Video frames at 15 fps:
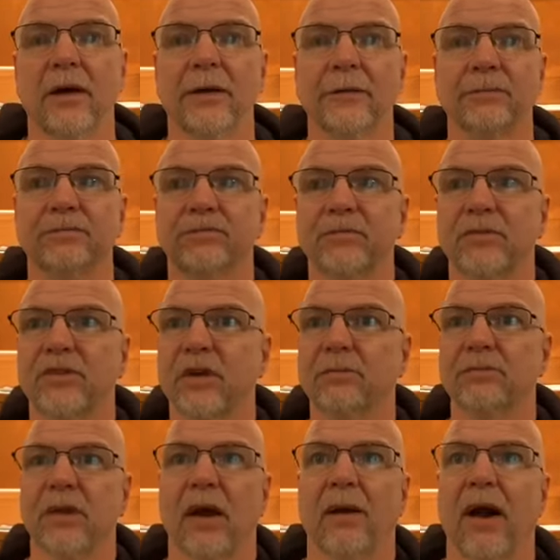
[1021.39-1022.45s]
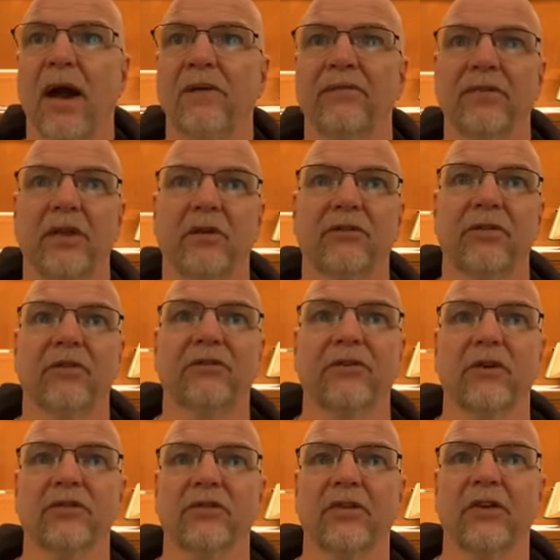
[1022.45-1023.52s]
Um, some, I, you know, for the
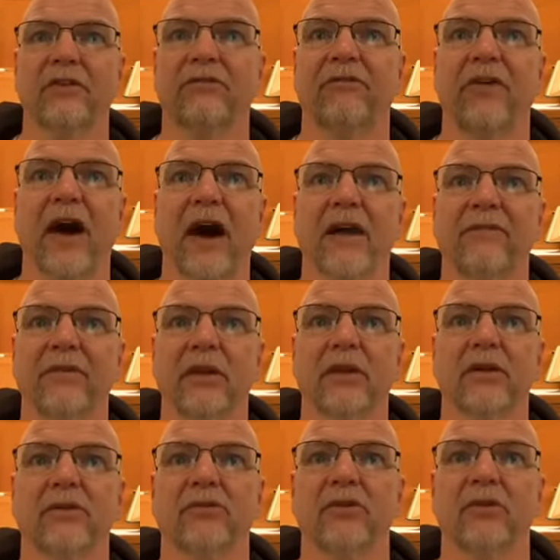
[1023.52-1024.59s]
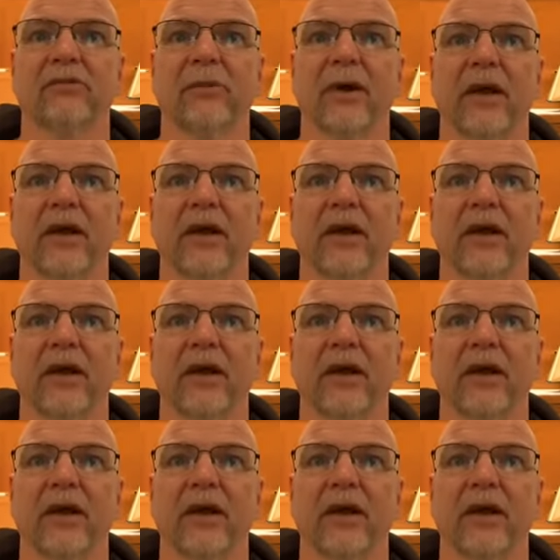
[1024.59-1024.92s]
first, I think, five years of